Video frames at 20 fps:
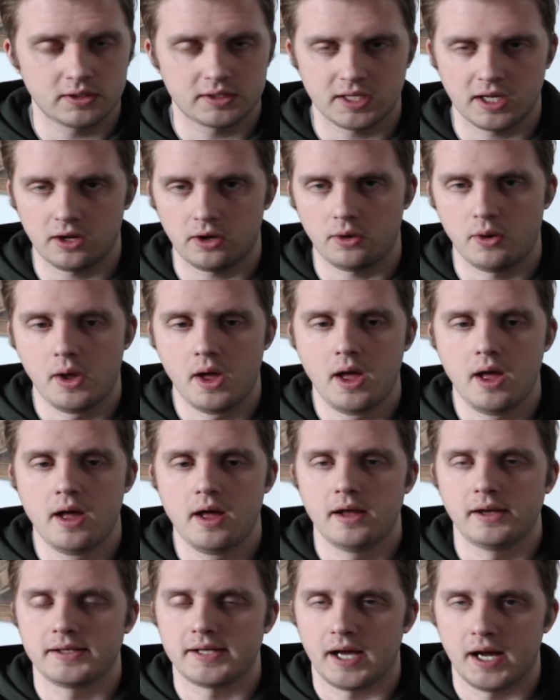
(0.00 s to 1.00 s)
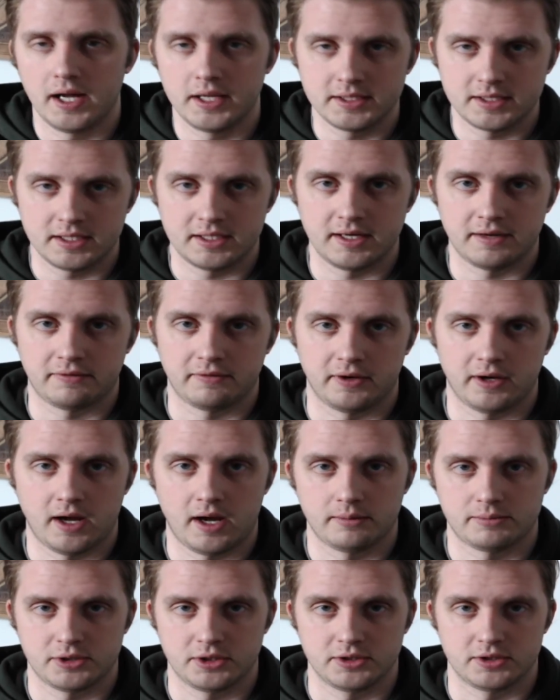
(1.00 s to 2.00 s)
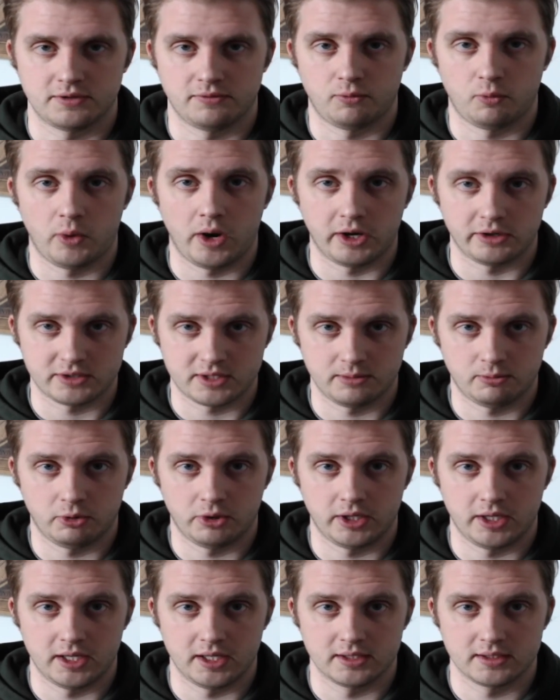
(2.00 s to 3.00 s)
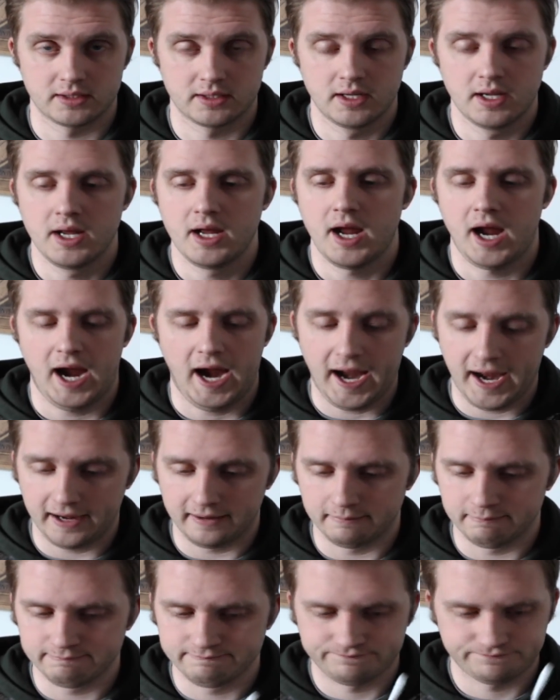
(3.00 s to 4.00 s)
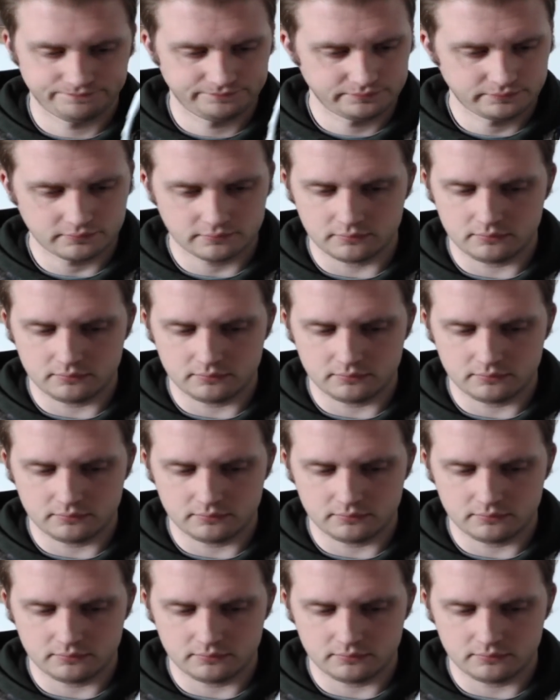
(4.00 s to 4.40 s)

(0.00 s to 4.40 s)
Like you can tell tons of different options of where someone is. And